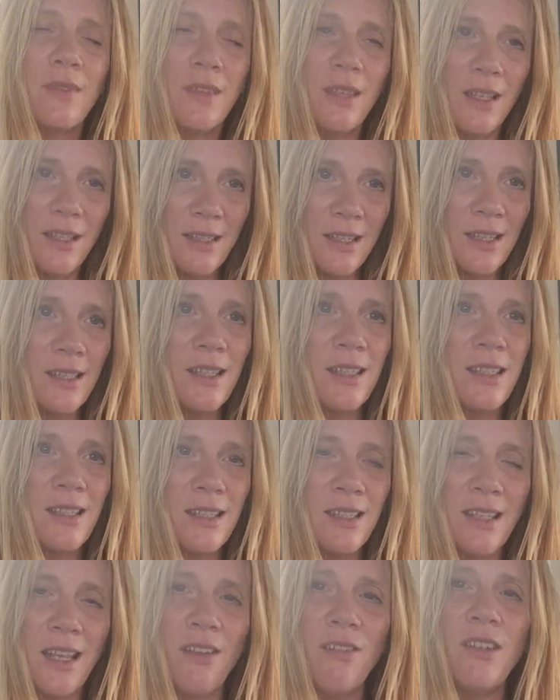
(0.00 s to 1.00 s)
there's a
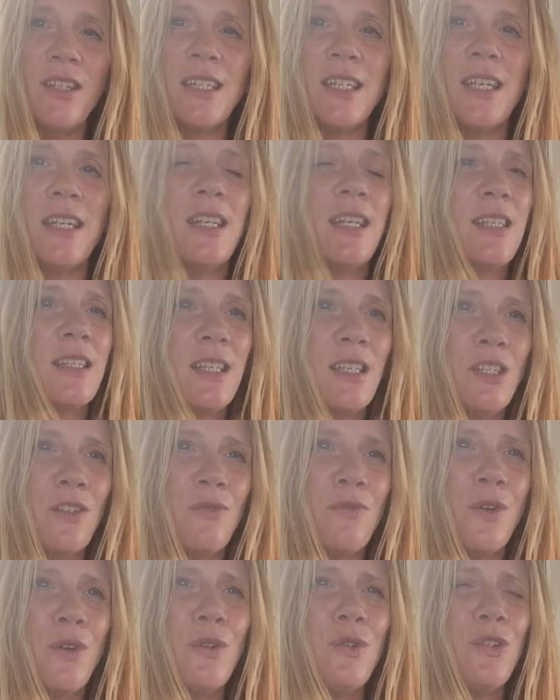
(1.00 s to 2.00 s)
sincerity, there's a
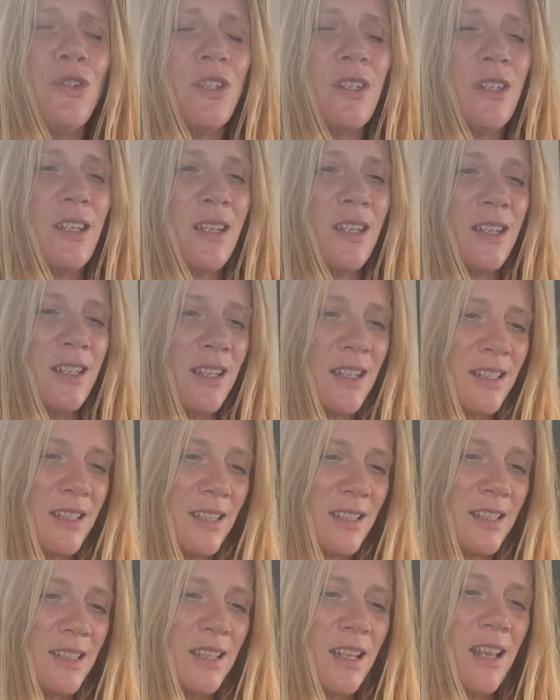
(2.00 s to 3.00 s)
devotion here, and there's
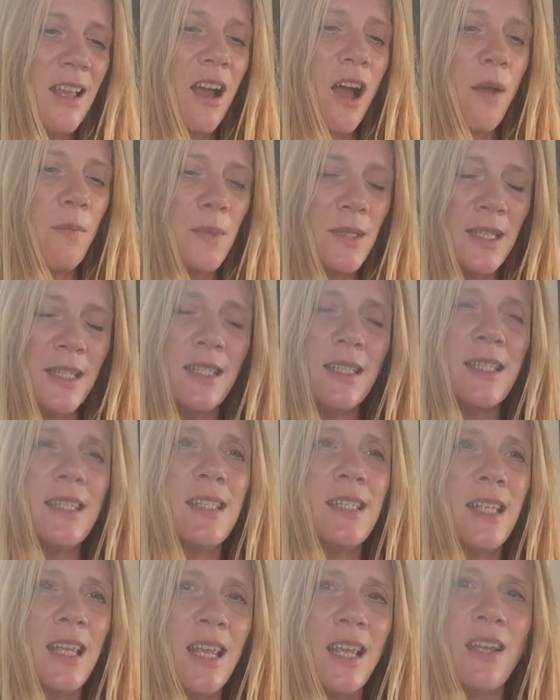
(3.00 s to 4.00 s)
this I'm
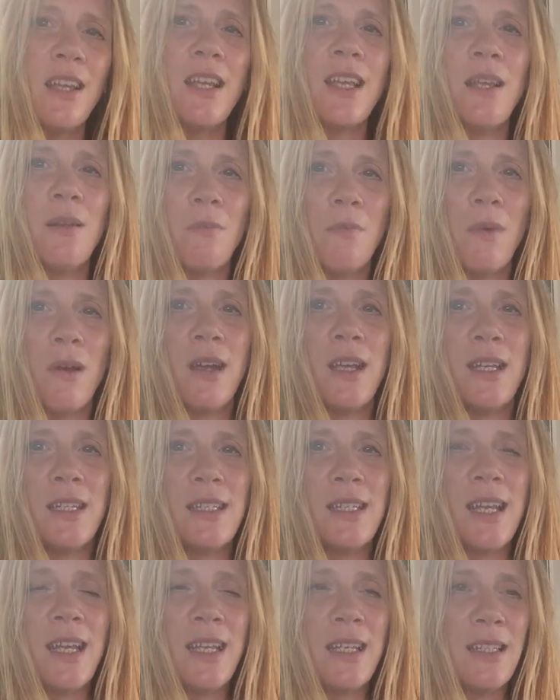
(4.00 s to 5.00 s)
sincere in my
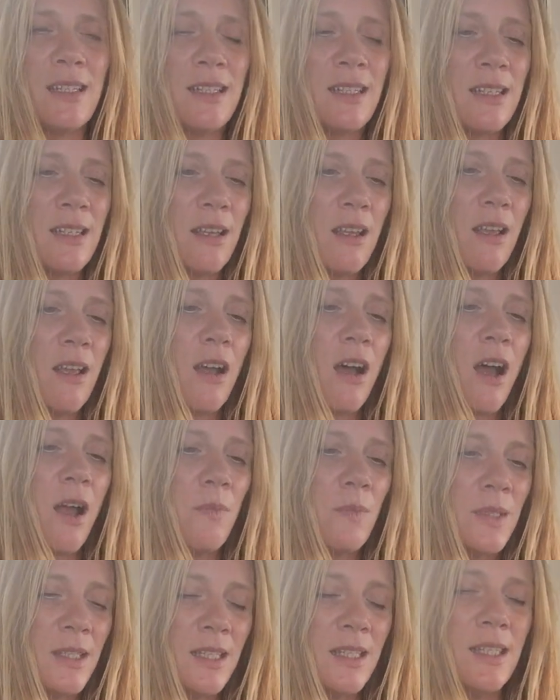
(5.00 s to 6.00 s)
intent,
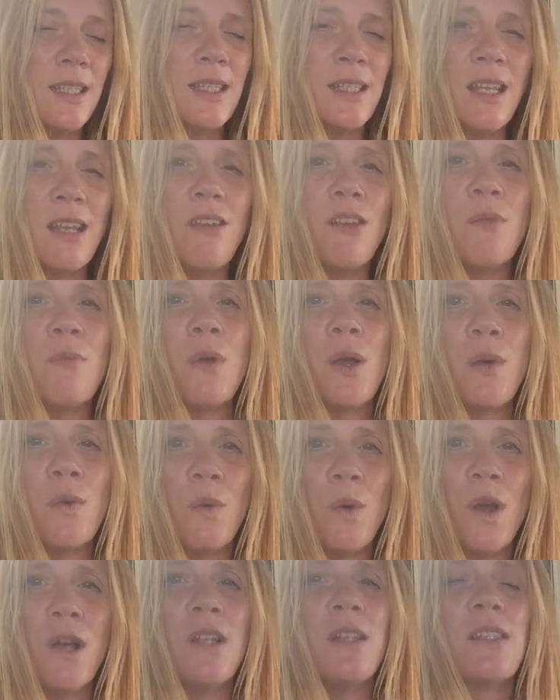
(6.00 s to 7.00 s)
I'm sincere in my
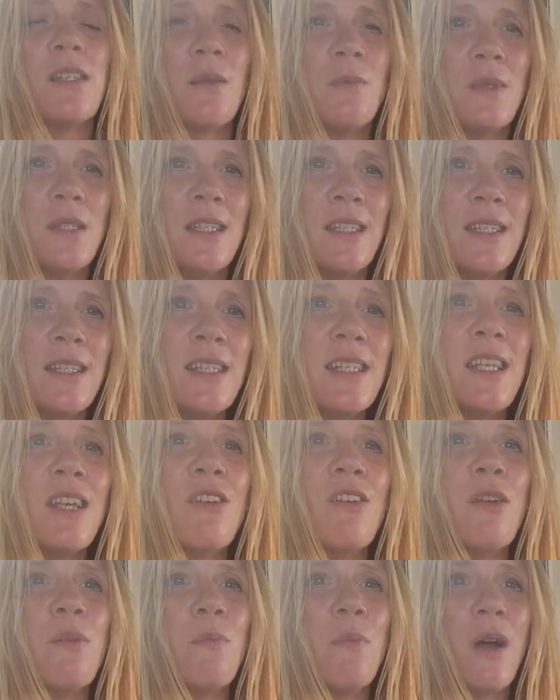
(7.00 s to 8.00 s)
words, I'm
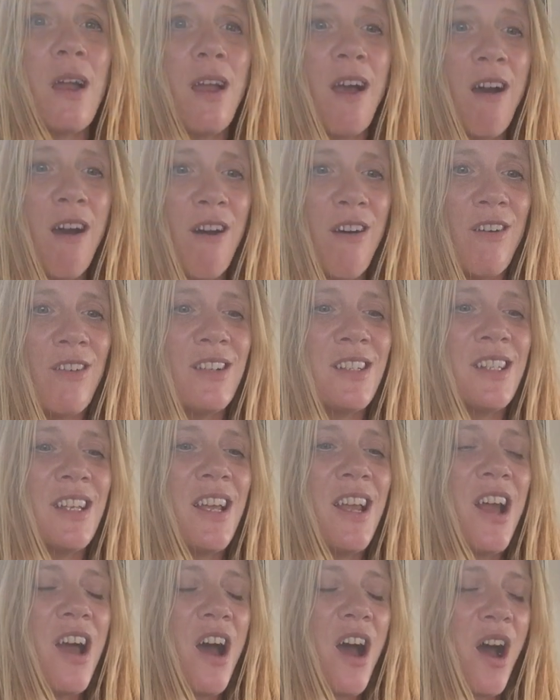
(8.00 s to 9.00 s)
sincere in my heart,
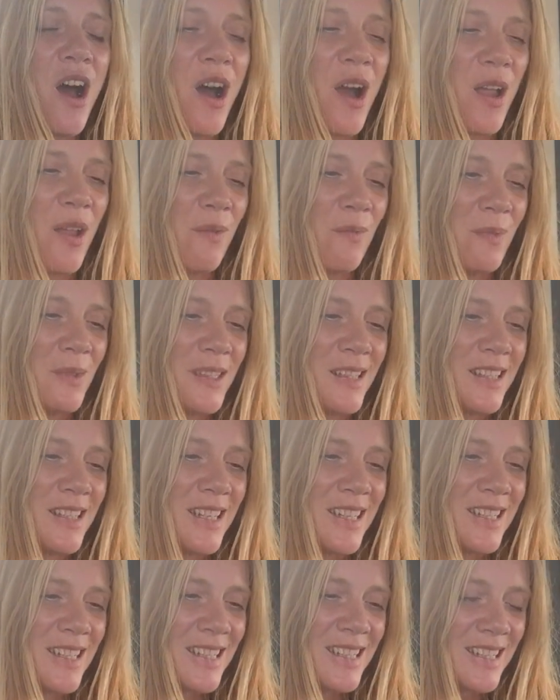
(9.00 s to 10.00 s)
I'm
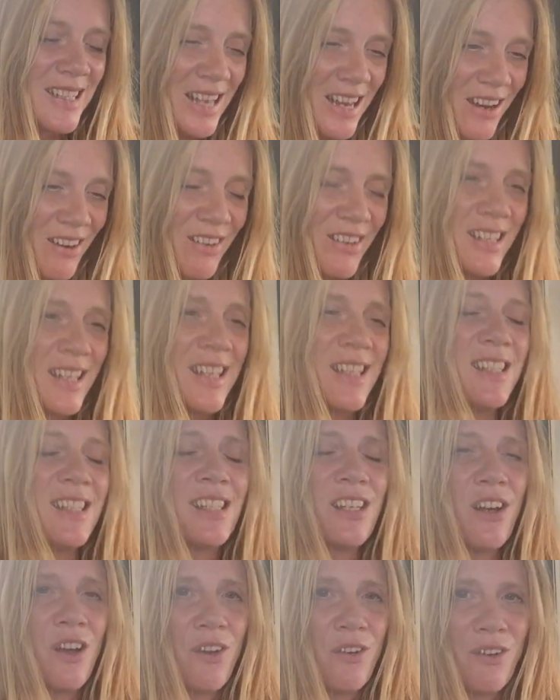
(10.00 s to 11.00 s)
sincere in this
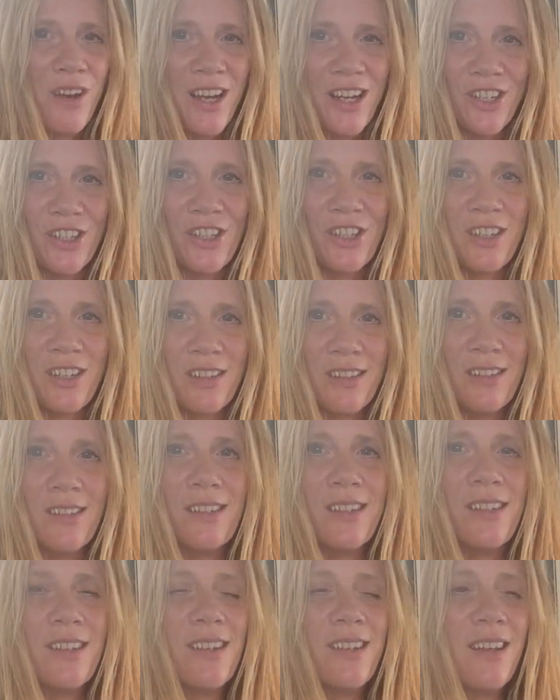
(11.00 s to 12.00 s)
direction,
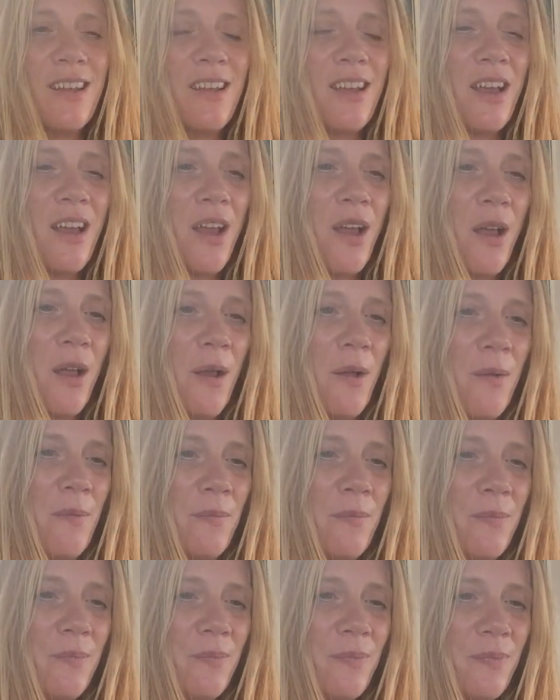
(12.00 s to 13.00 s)

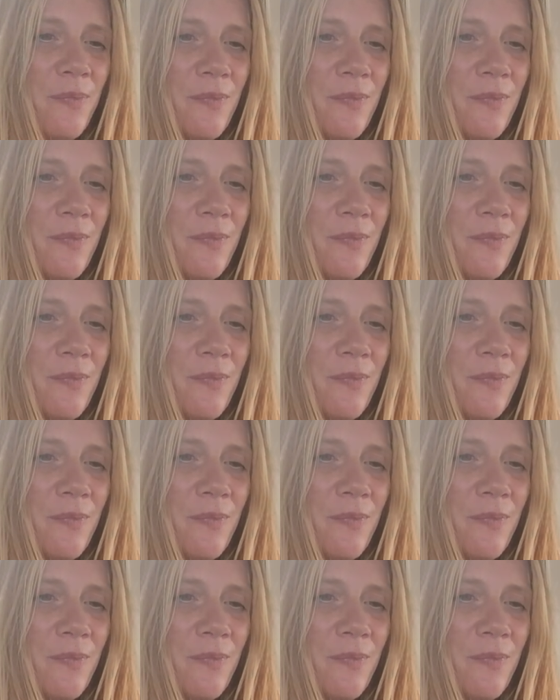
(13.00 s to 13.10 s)
um,